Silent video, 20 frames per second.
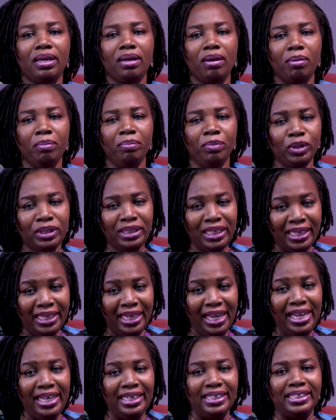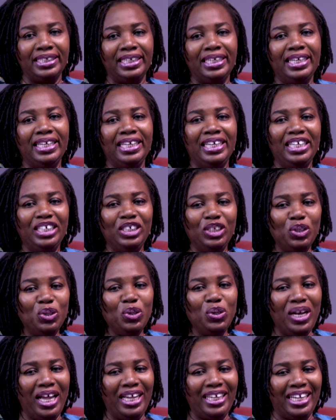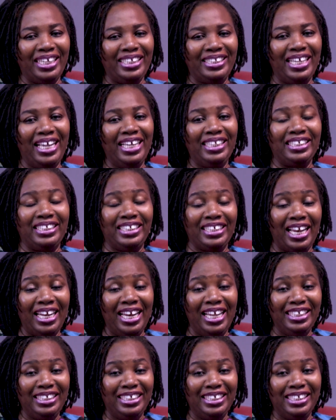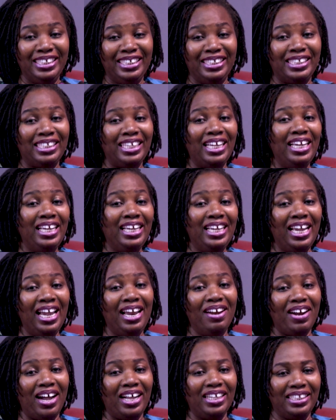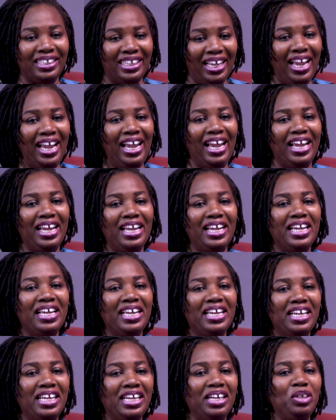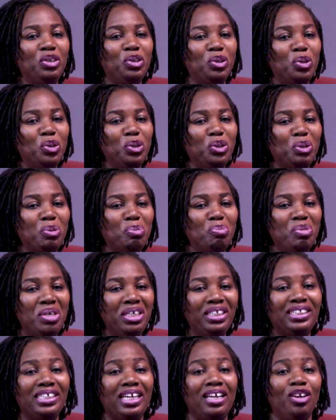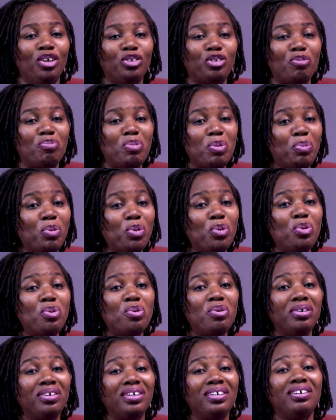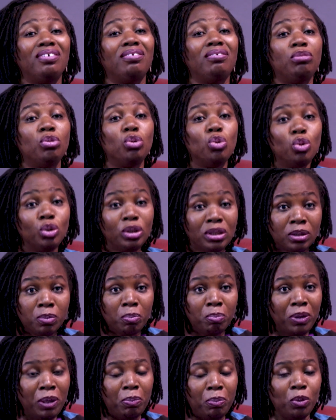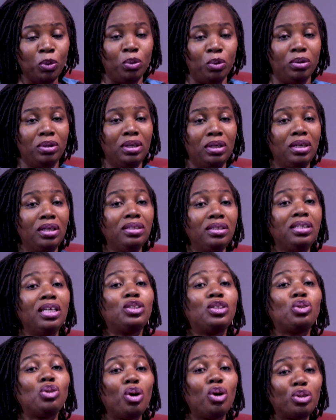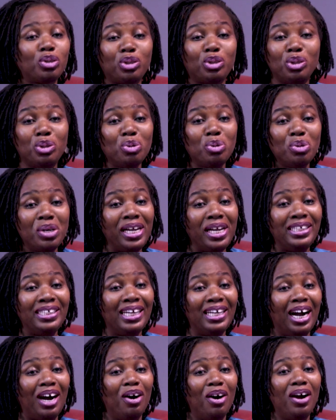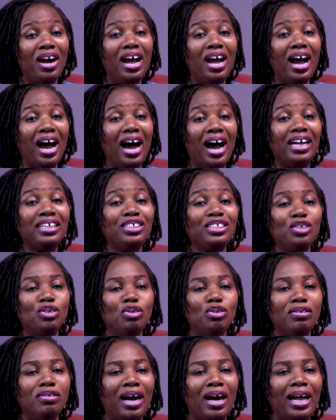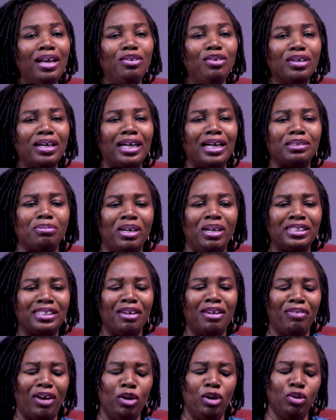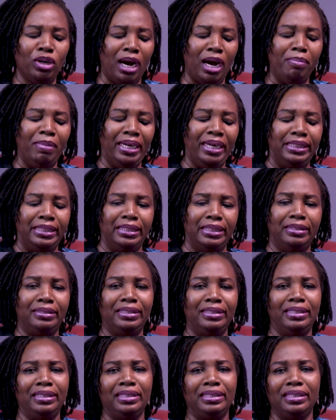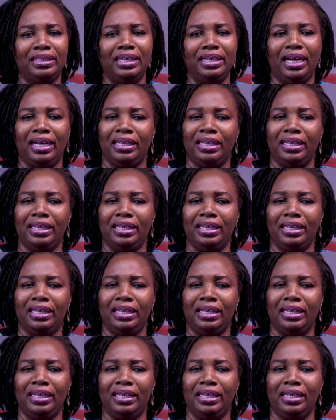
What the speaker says: But again, you know, like I said, the challenges here and there, you know, you meet a lot of people, rude people. They talk to you anyhow. And, you know, I look at myself, I look at my degree. I